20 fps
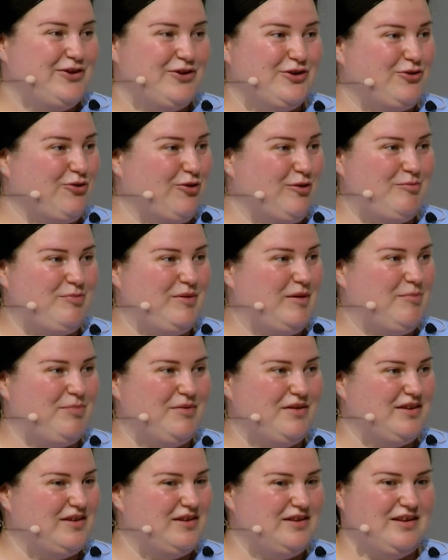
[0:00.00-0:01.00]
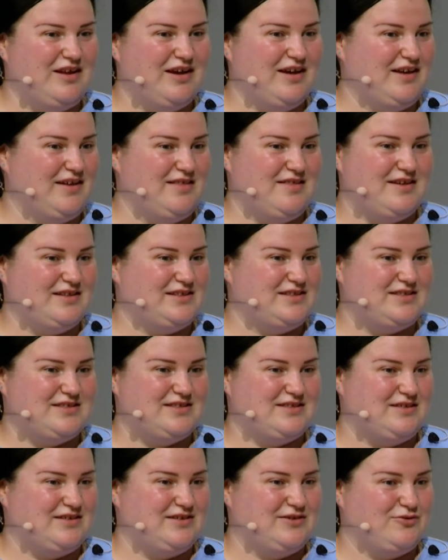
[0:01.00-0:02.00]
not all people like that
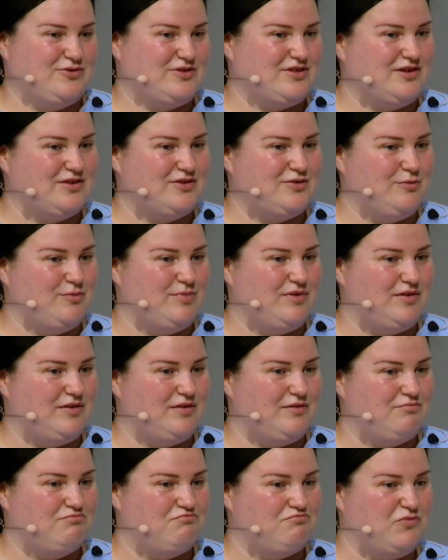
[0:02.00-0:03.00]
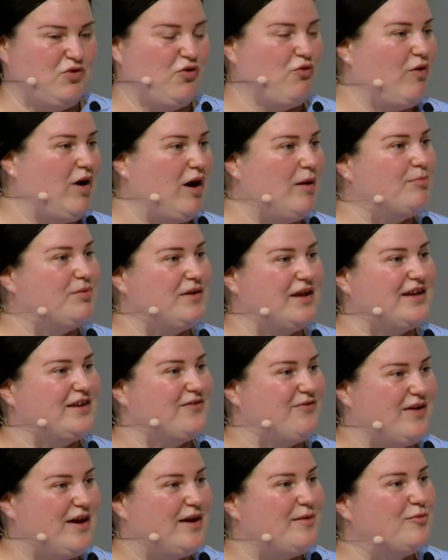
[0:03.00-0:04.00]
uh, you start to be, grew up
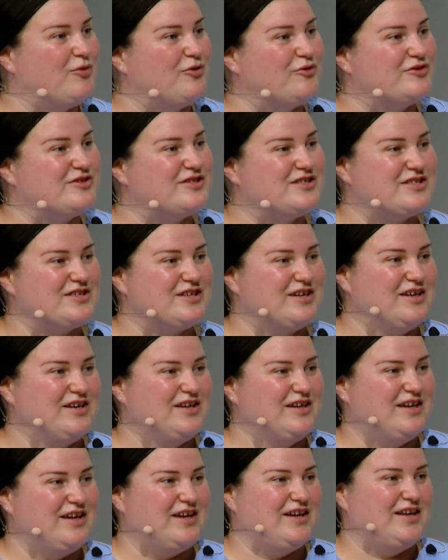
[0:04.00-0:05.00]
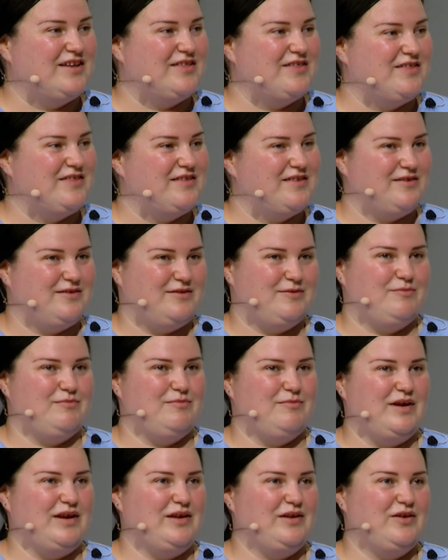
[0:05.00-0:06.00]
like famous, and uh,
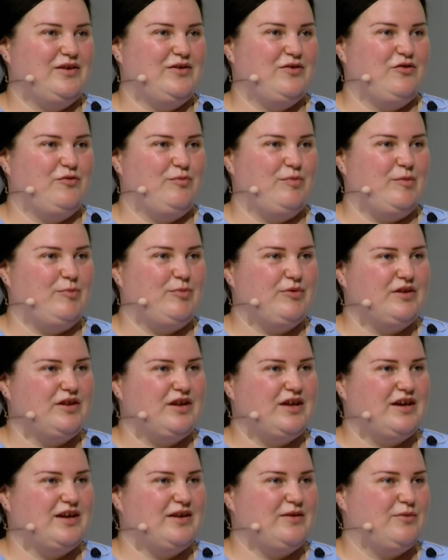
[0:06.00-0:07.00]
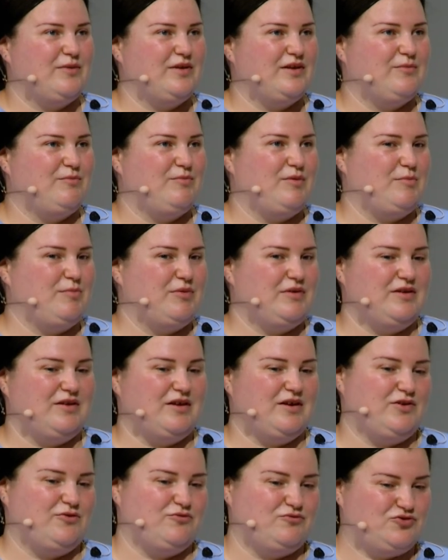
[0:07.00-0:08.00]
many of people like when
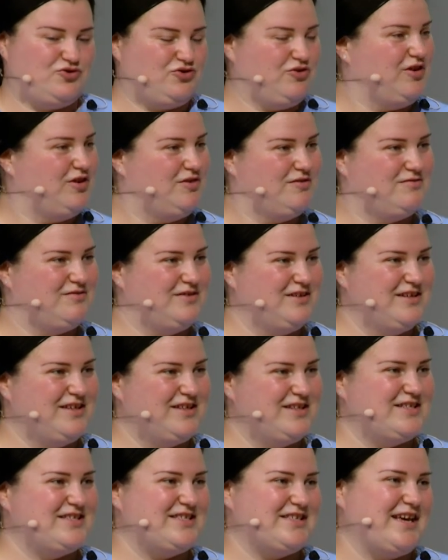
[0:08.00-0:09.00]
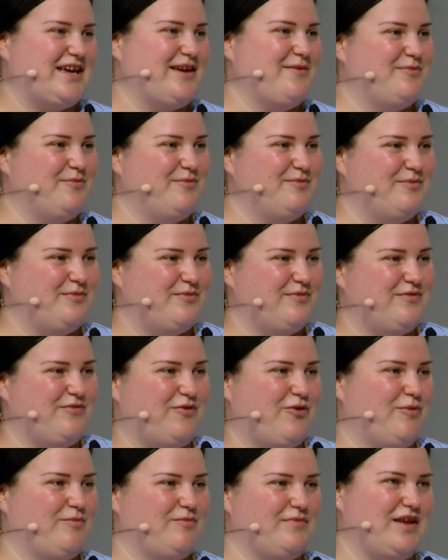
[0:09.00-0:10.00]
people are usual, the same
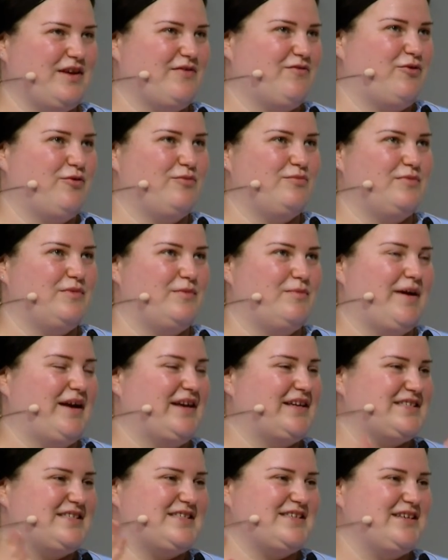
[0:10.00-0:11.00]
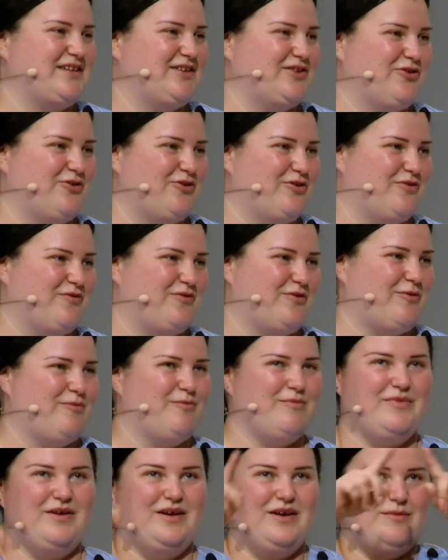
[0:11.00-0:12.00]
mm-hmm. from like from a magazine or
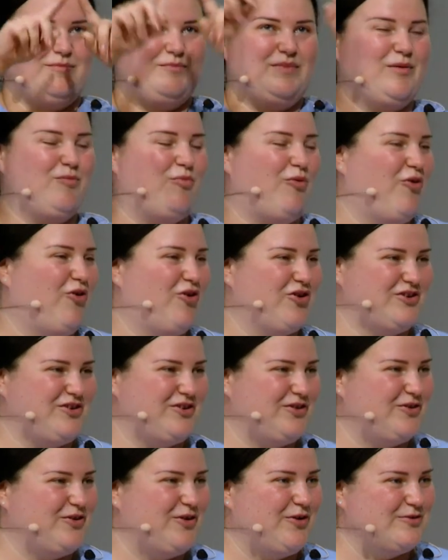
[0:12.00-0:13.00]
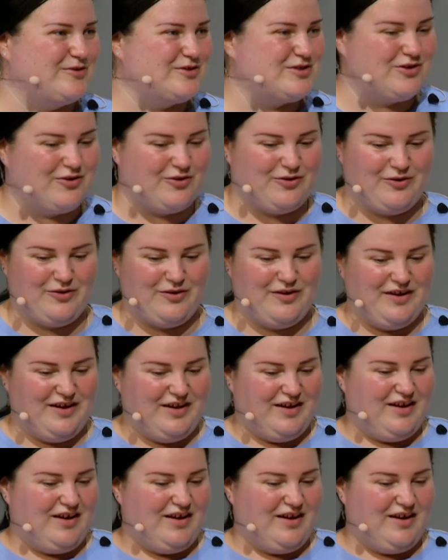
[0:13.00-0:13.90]
from big board, you know, so